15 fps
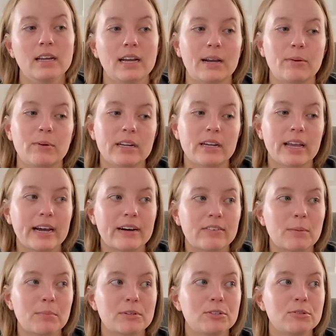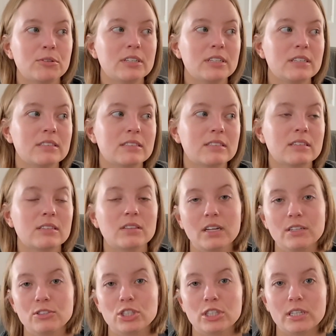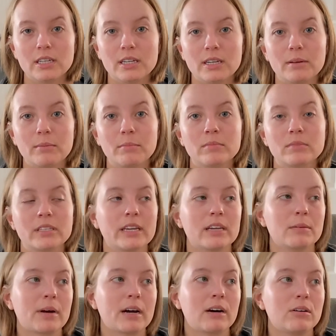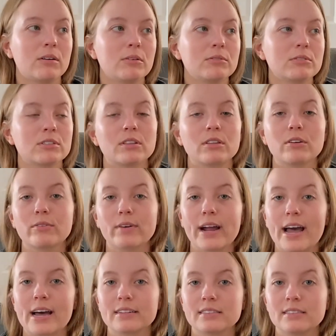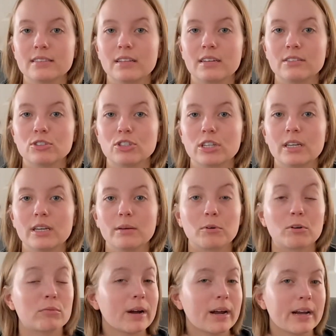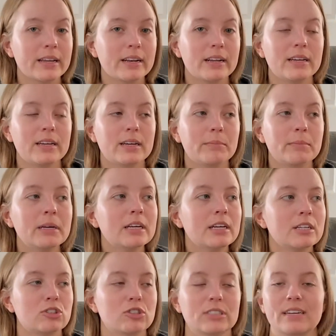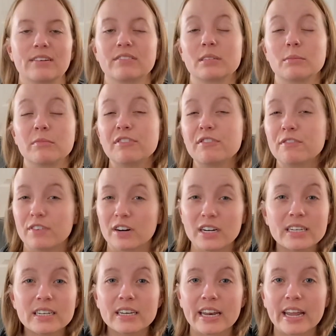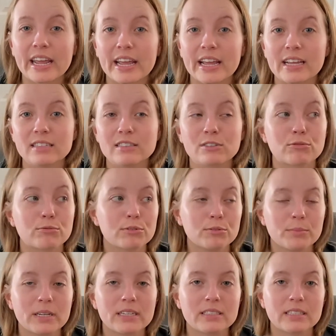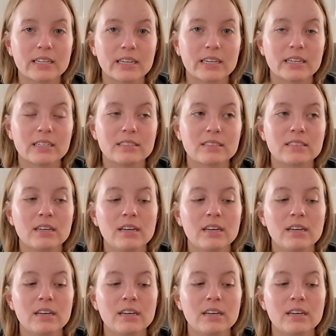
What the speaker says: I want to have opportunities to lunge him, take him out to the grass and lunge him or ride him, just have some fun days, grooming days.